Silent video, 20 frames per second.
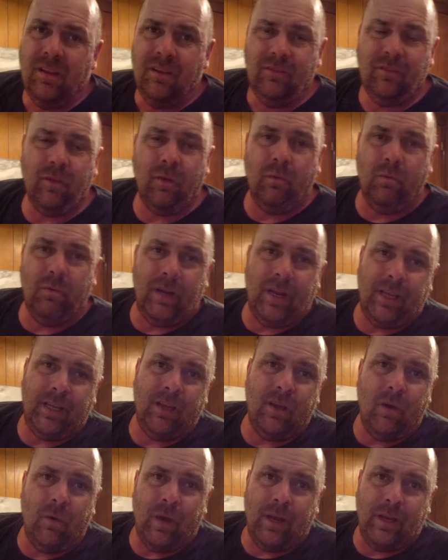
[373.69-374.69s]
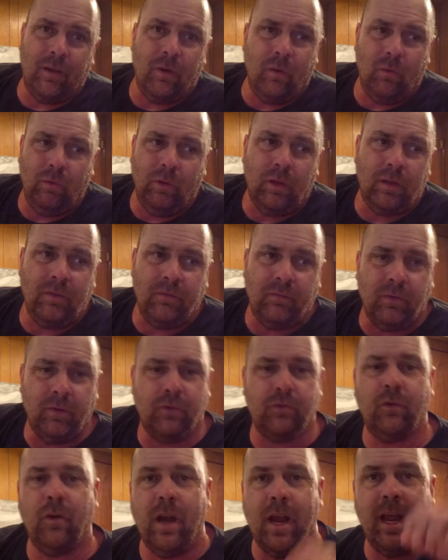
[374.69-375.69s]
So when I go looking for
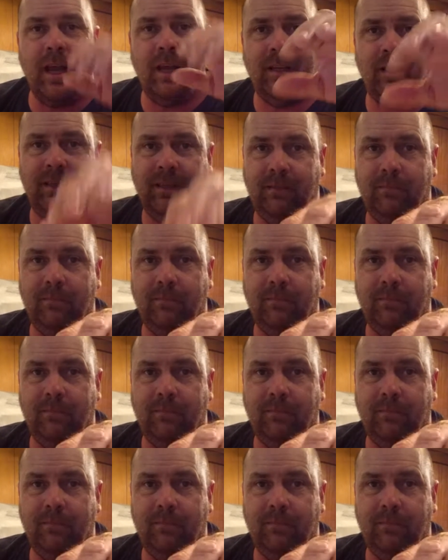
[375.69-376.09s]
track,